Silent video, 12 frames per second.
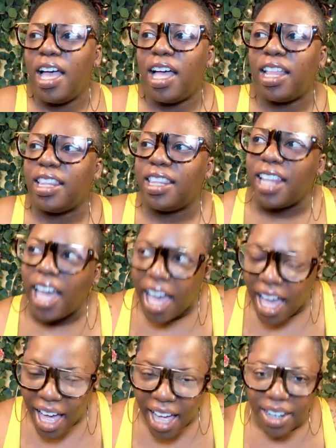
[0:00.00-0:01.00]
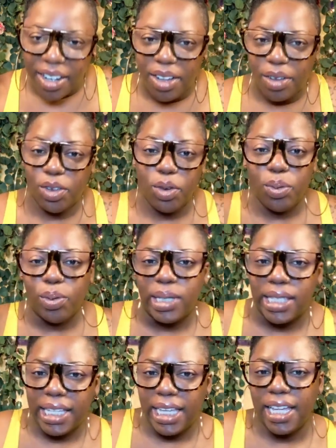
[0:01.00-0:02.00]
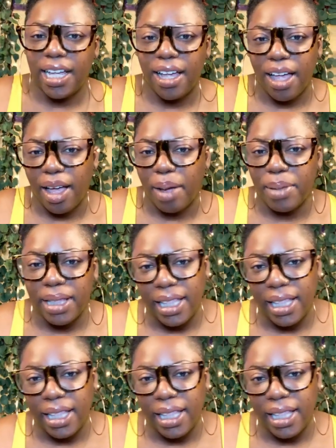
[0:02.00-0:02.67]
A lot, you will see a common